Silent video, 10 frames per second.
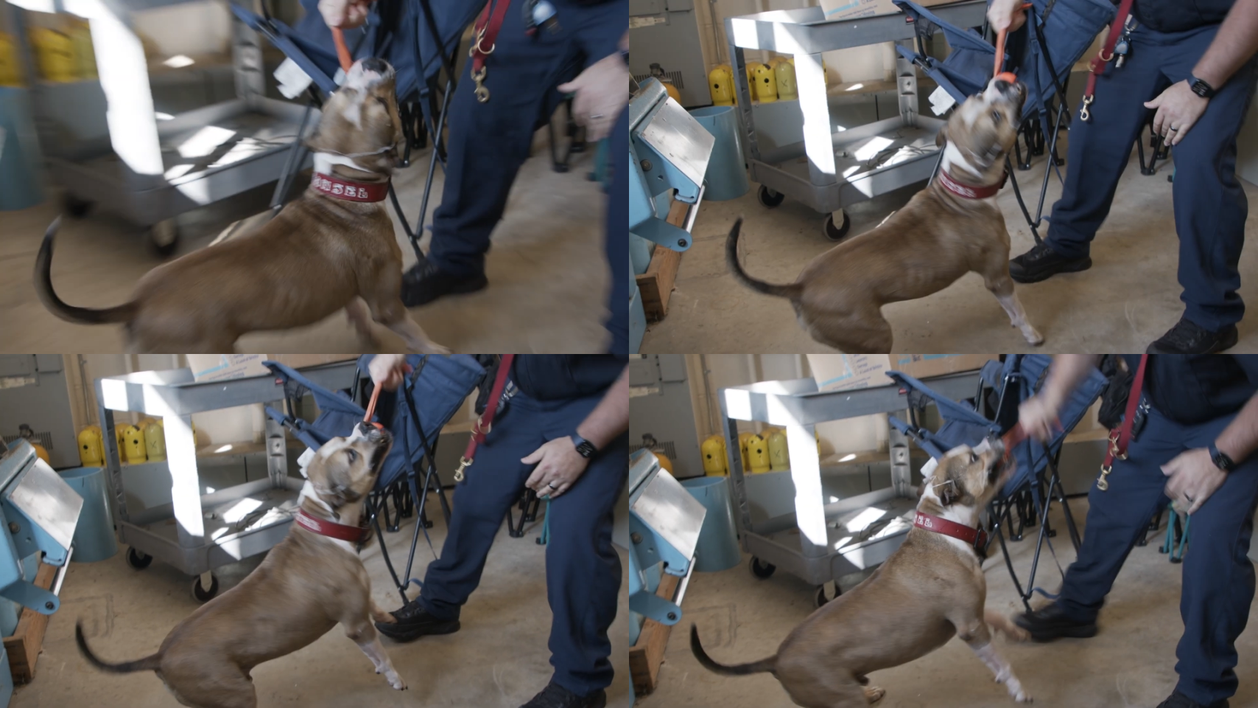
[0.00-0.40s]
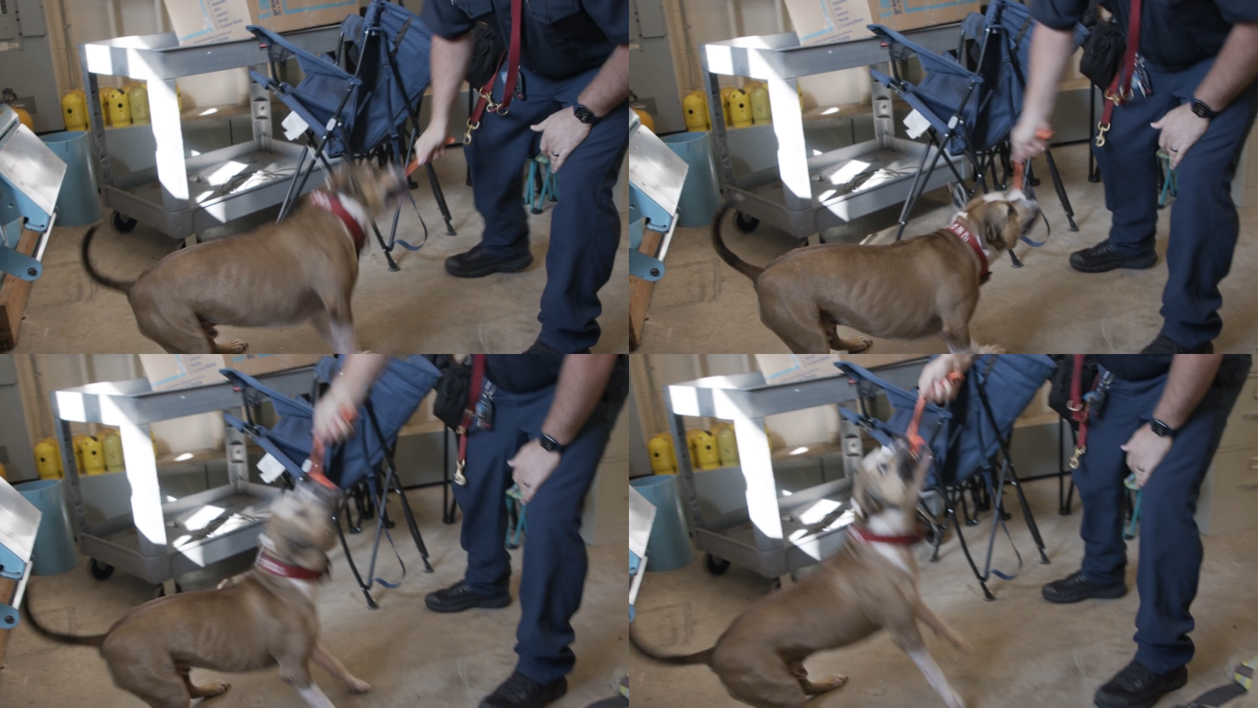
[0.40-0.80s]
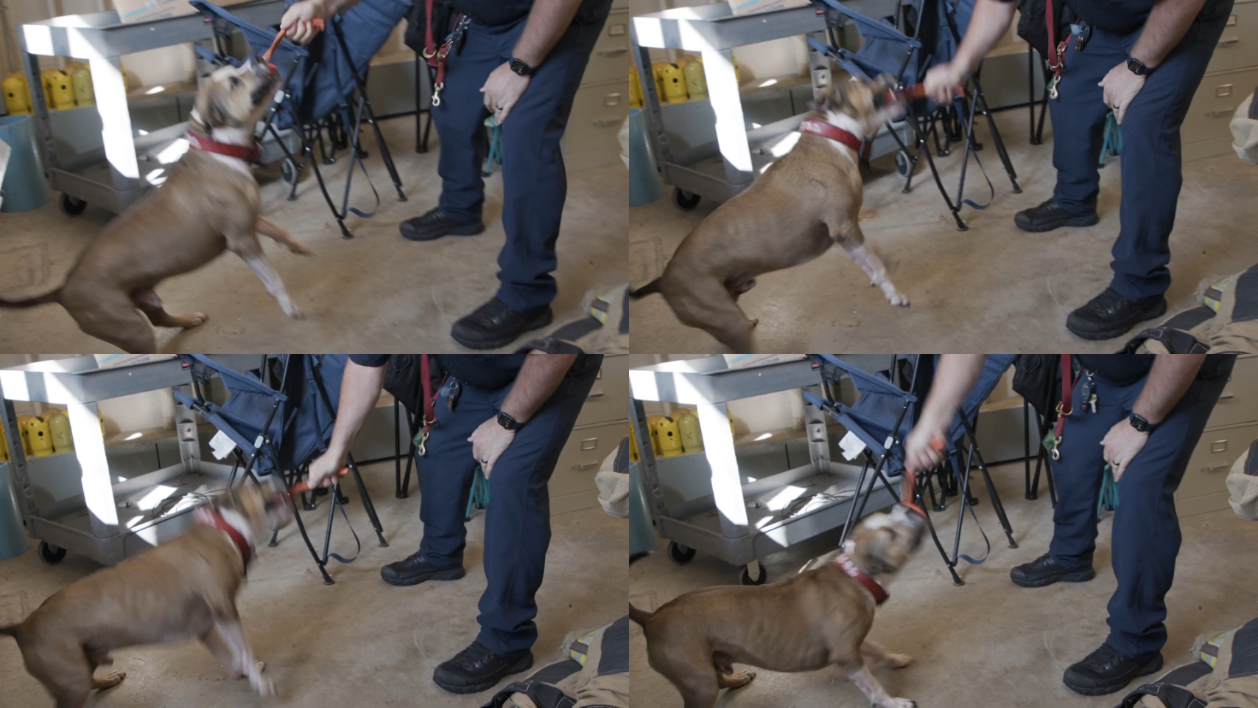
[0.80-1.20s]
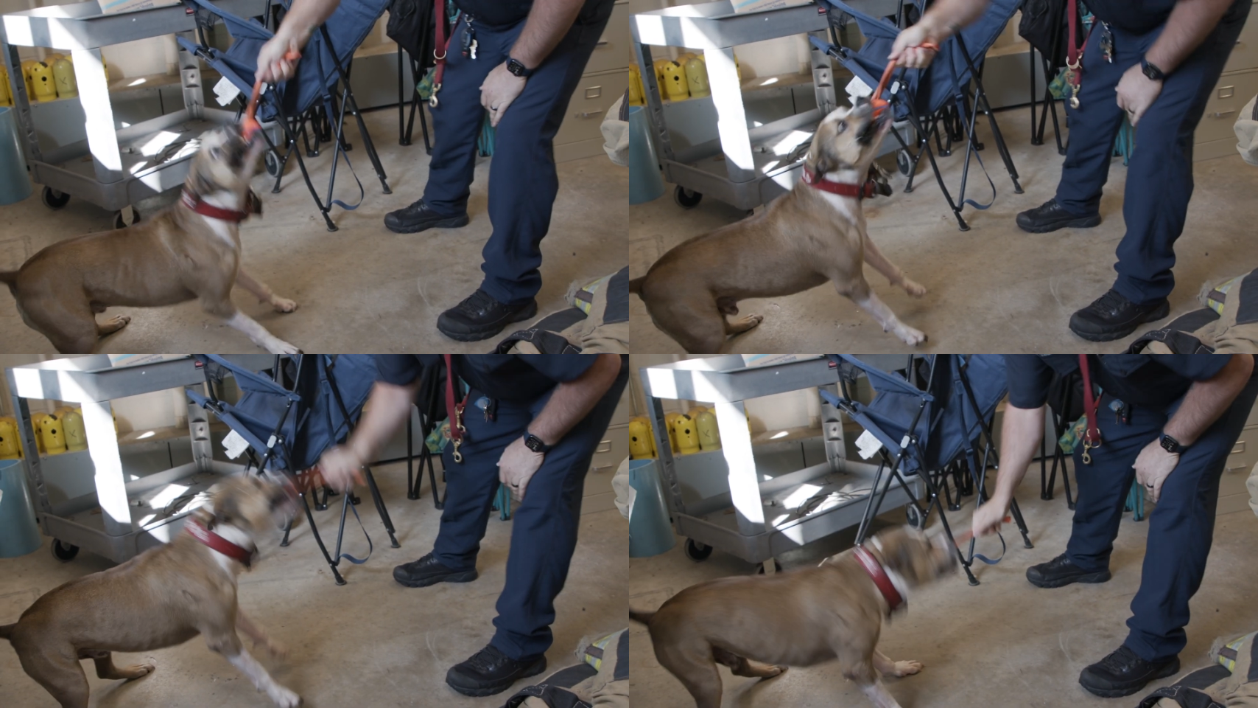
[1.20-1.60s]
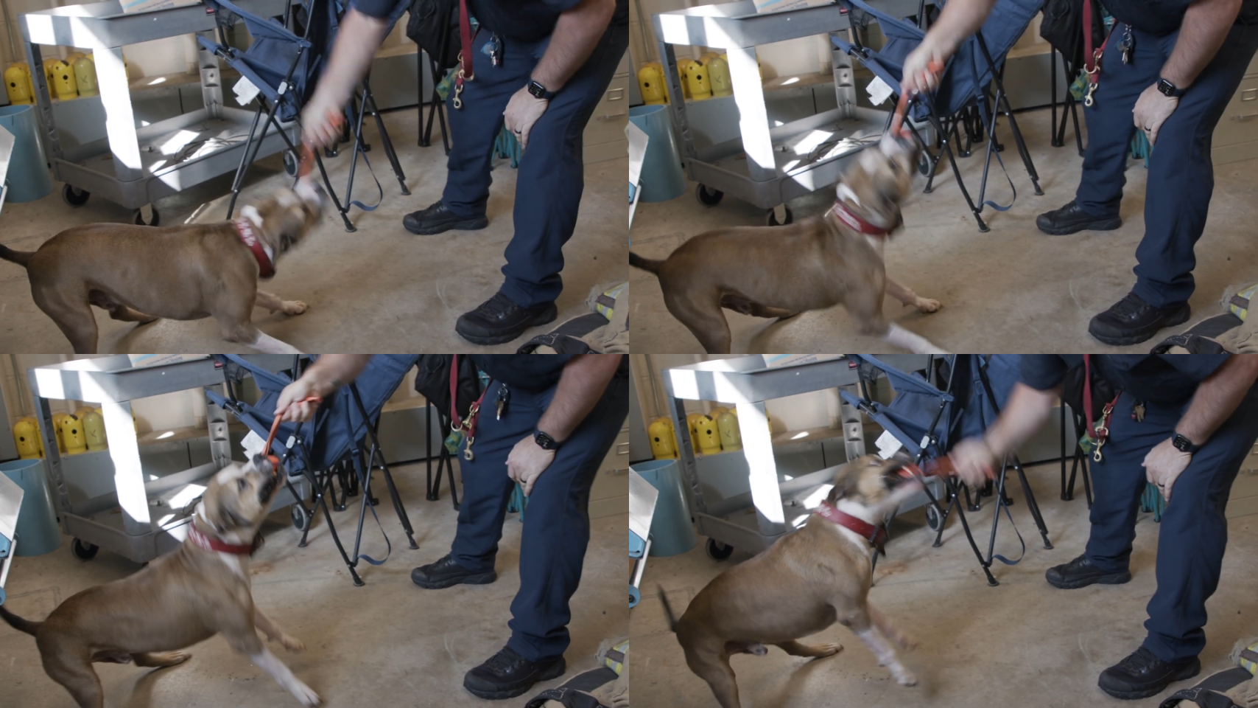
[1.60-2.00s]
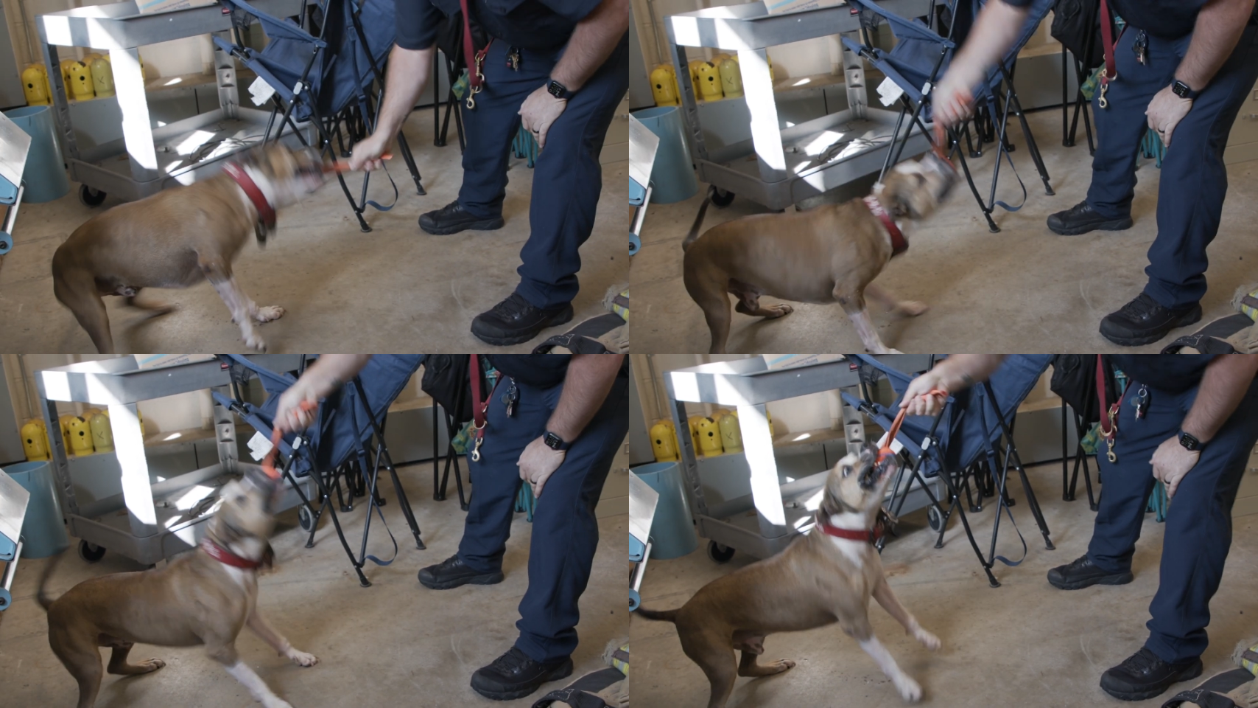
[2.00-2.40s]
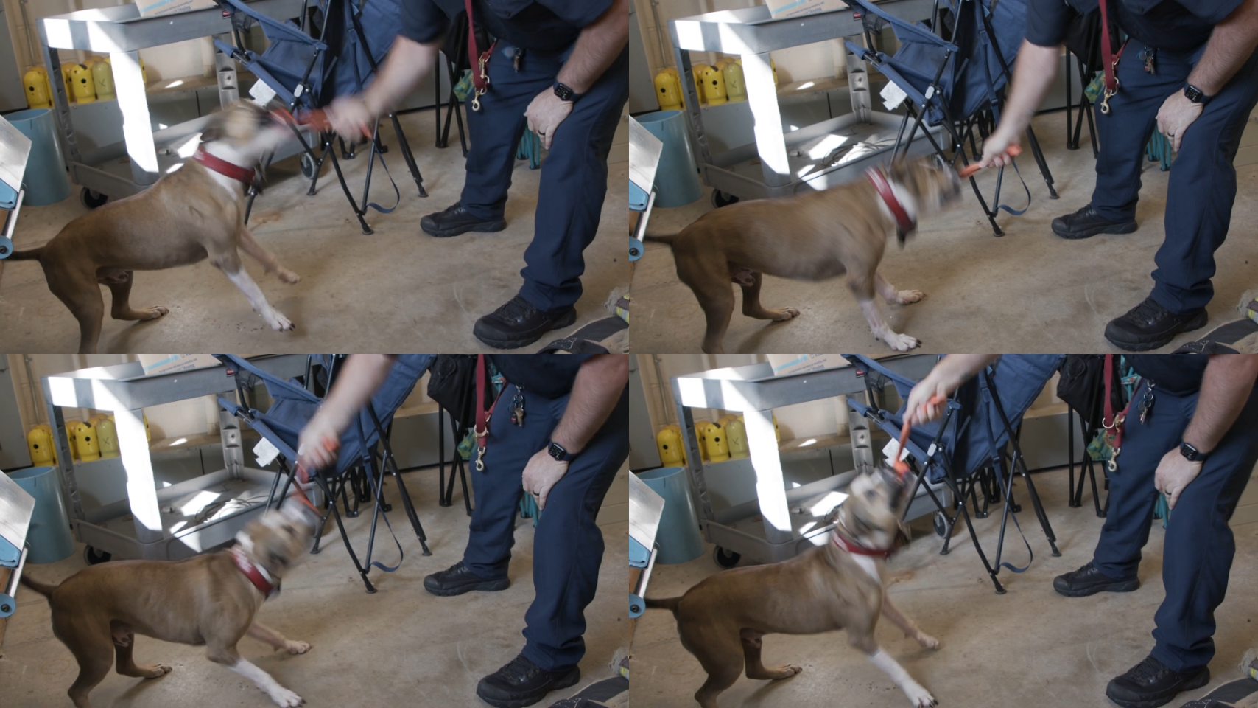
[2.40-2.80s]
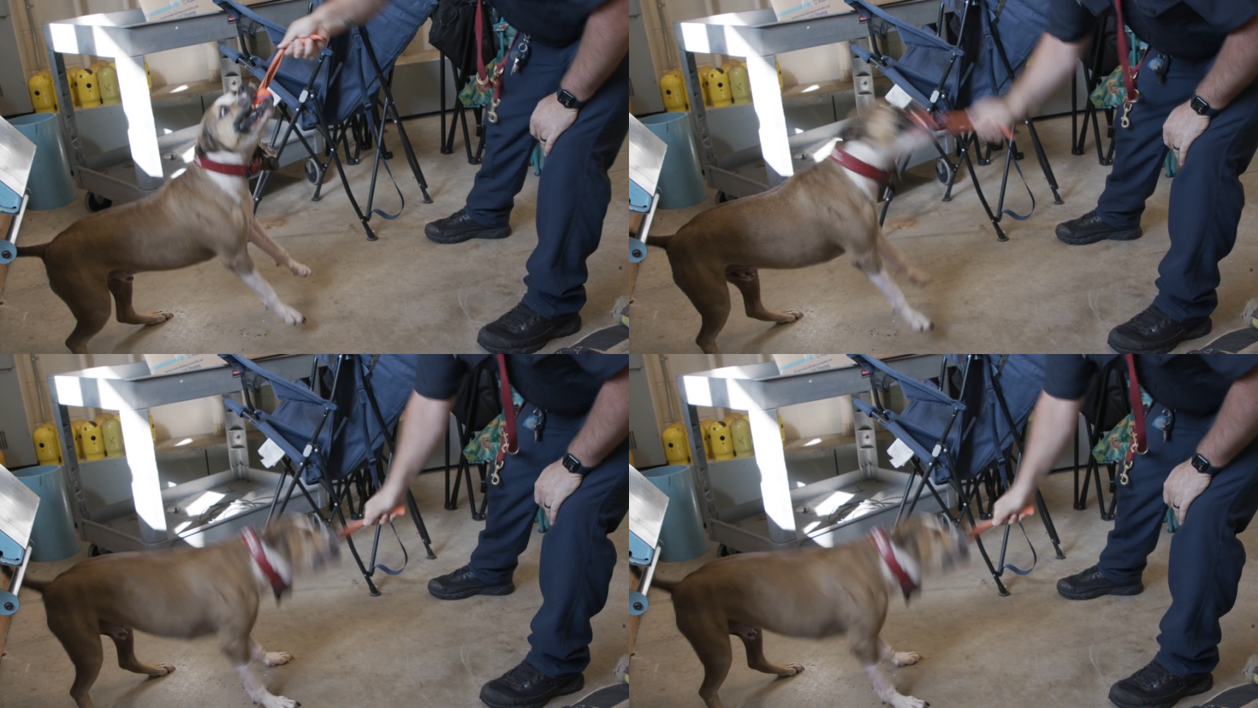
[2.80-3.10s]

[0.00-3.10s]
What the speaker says: (no speaker visible)